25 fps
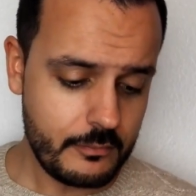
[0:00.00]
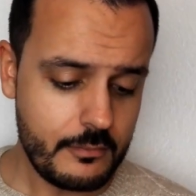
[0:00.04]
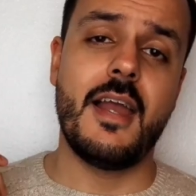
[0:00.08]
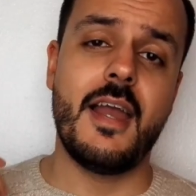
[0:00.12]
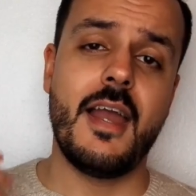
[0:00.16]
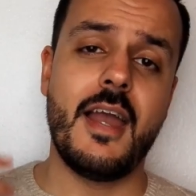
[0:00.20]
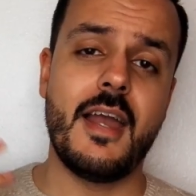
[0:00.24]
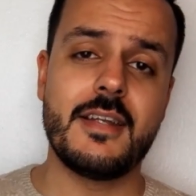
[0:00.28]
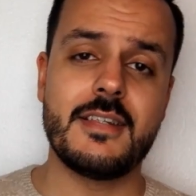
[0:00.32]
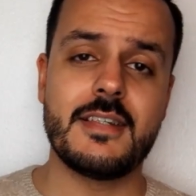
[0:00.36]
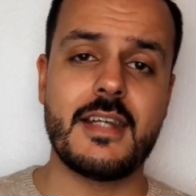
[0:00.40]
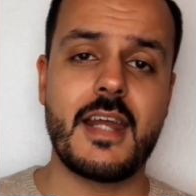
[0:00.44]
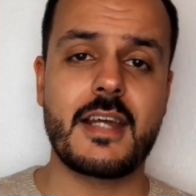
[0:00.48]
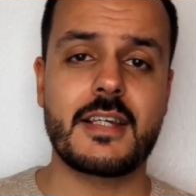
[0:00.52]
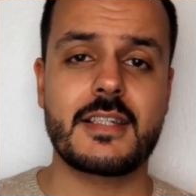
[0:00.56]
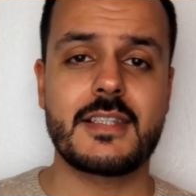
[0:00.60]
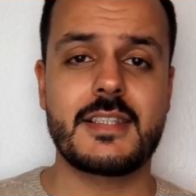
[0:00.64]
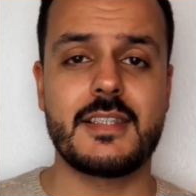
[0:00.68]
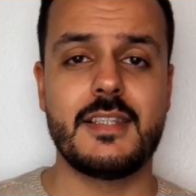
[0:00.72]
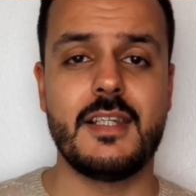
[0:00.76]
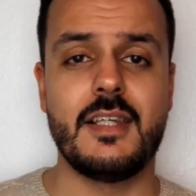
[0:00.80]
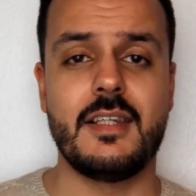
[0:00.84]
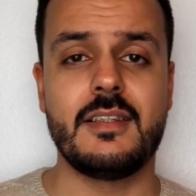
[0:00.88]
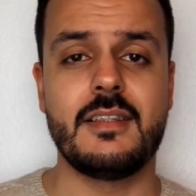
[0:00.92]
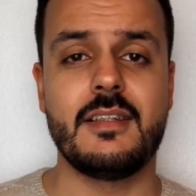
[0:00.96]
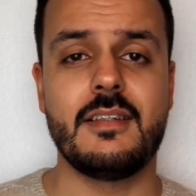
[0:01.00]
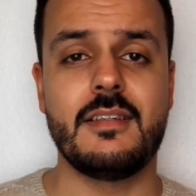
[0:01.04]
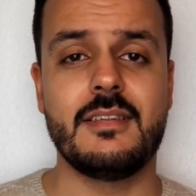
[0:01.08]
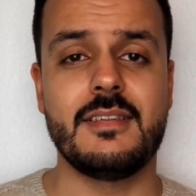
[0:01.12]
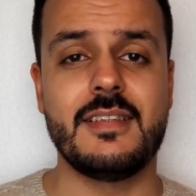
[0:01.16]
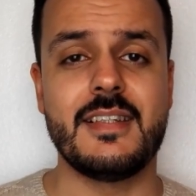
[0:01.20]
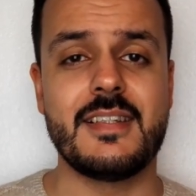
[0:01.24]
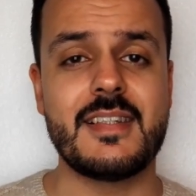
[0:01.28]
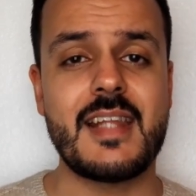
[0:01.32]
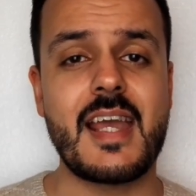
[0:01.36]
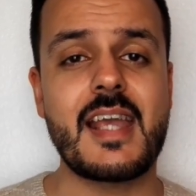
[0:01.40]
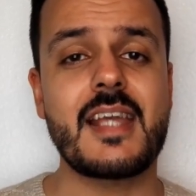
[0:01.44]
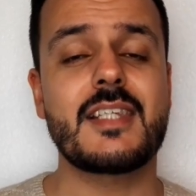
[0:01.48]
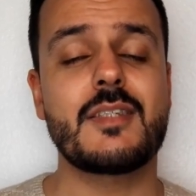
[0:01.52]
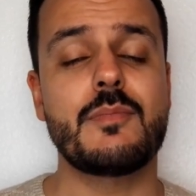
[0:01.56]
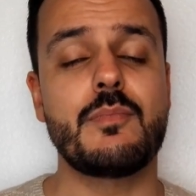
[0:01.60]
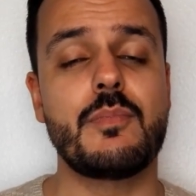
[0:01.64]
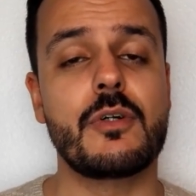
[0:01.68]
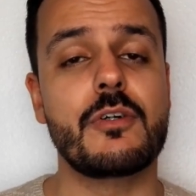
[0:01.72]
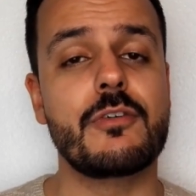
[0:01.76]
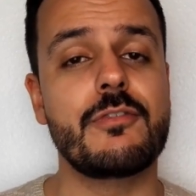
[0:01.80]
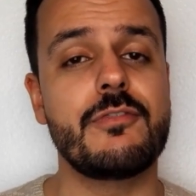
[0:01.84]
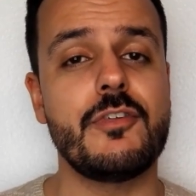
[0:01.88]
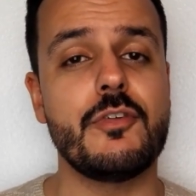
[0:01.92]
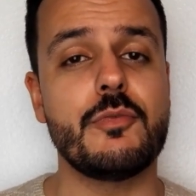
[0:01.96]
And next, the next
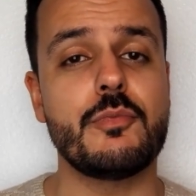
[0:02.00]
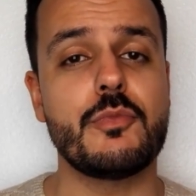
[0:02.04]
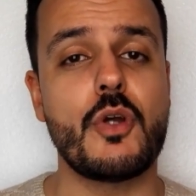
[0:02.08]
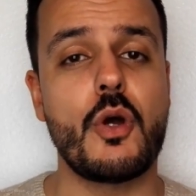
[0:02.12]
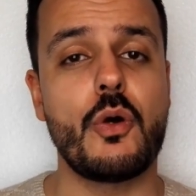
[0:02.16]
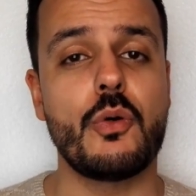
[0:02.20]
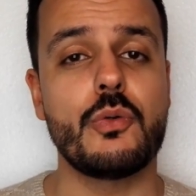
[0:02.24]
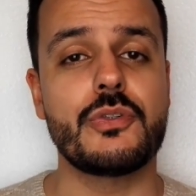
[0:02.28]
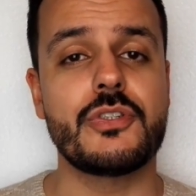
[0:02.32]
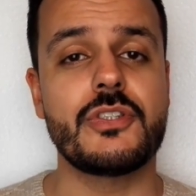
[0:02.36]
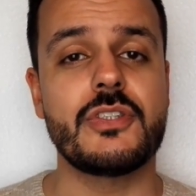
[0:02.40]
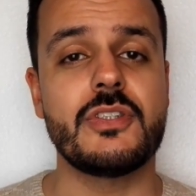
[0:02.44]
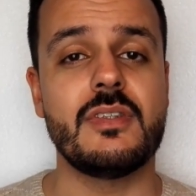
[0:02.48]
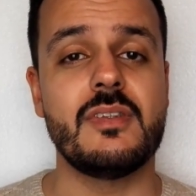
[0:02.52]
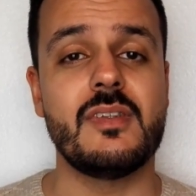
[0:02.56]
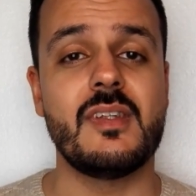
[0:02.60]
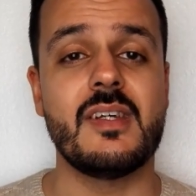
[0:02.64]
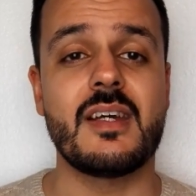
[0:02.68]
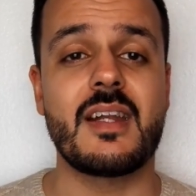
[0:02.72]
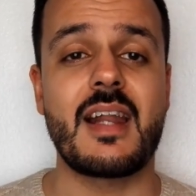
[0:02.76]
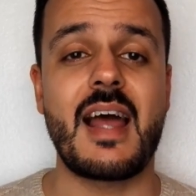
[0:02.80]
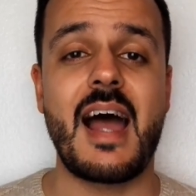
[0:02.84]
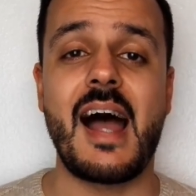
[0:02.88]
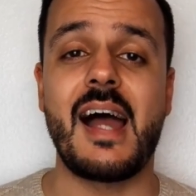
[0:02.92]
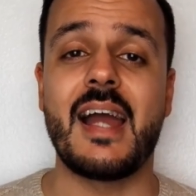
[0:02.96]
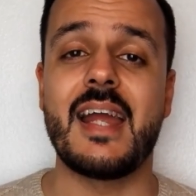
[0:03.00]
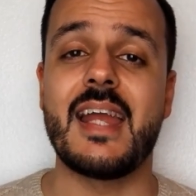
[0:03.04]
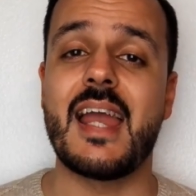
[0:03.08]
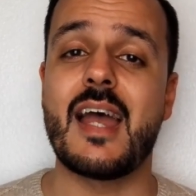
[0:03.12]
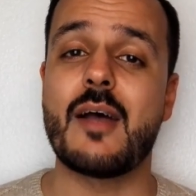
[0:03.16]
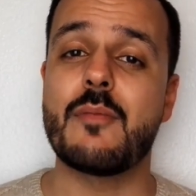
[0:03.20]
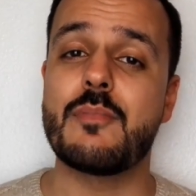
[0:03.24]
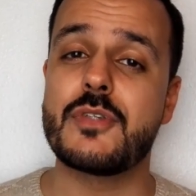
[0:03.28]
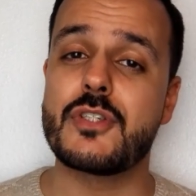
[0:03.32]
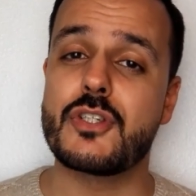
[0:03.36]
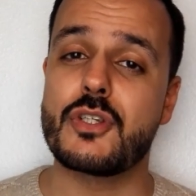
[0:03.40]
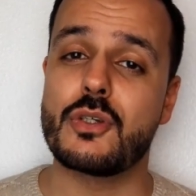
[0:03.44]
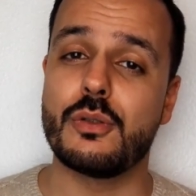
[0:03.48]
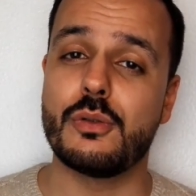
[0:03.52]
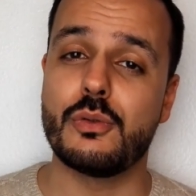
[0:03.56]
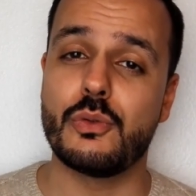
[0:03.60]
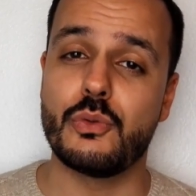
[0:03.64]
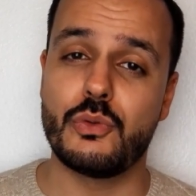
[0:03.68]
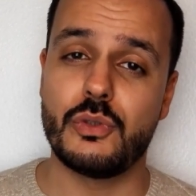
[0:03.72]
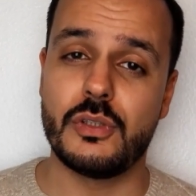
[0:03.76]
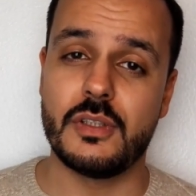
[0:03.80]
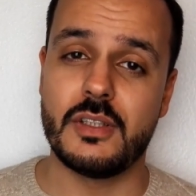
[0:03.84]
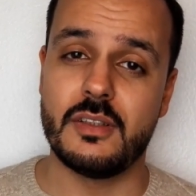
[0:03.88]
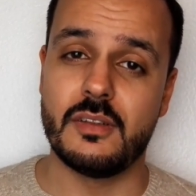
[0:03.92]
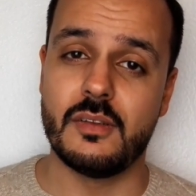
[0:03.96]
perfume note that I
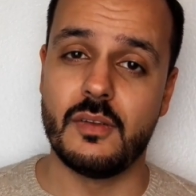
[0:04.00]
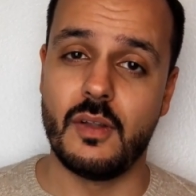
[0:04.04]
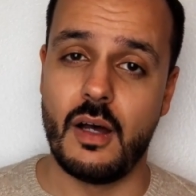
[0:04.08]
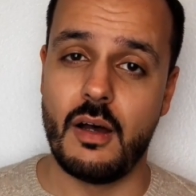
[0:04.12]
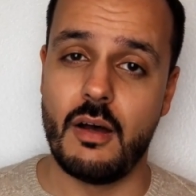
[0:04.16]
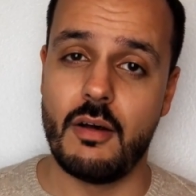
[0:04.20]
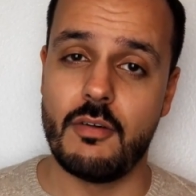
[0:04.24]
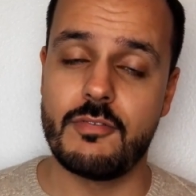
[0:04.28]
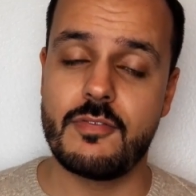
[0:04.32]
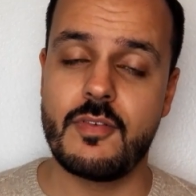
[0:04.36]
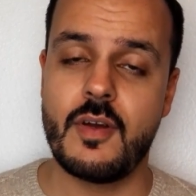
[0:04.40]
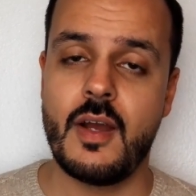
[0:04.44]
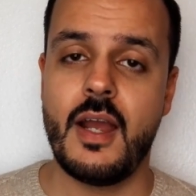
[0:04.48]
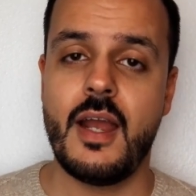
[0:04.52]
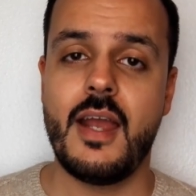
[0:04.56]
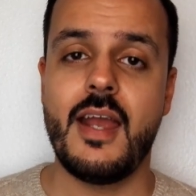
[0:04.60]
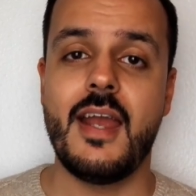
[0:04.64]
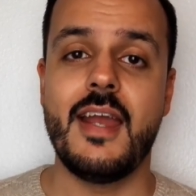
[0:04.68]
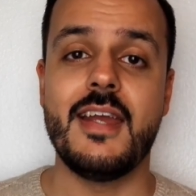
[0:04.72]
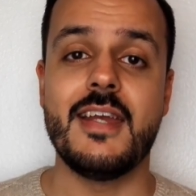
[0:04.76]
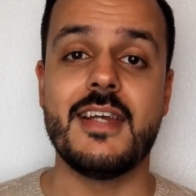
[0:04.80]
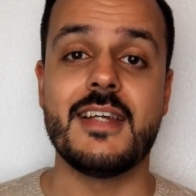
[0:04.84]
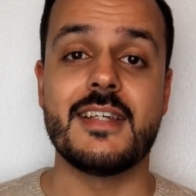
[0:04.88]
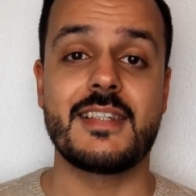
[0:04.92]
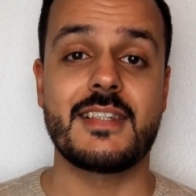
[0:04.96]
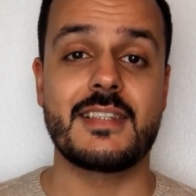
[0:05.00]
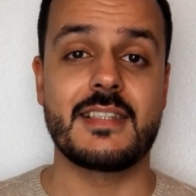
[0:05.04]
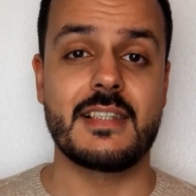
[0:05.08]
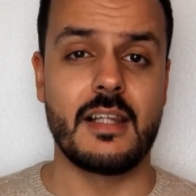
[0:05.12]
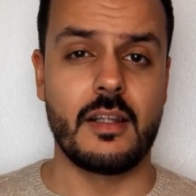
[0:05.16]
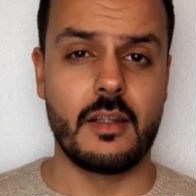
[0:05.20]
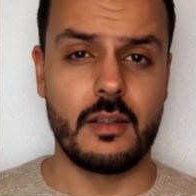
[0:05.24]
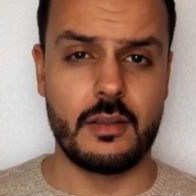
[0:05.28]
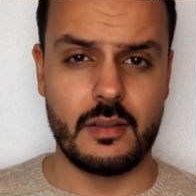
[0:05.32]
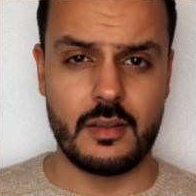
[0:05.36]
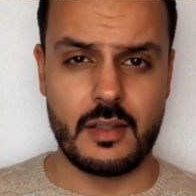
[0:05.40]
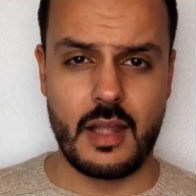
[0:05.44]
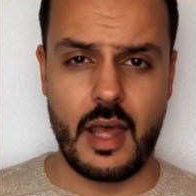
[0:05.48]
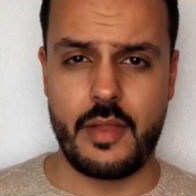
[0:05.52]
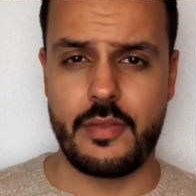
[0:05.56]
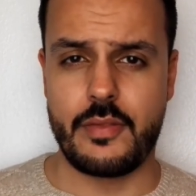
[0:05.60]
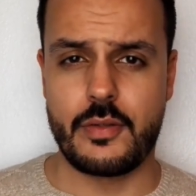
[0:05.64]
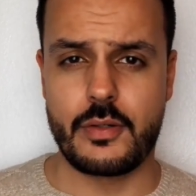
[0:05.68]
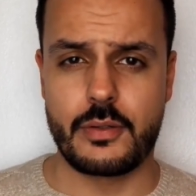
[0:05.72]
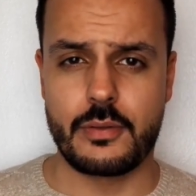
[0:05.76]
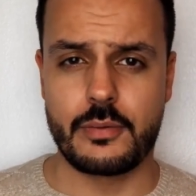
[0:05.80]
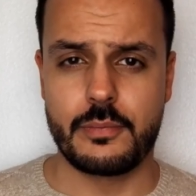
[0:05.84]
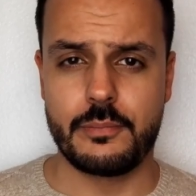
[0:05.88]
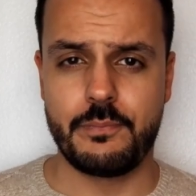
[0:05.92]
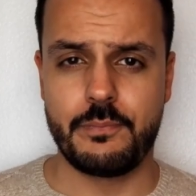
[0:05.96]
absolutely love, it's leather.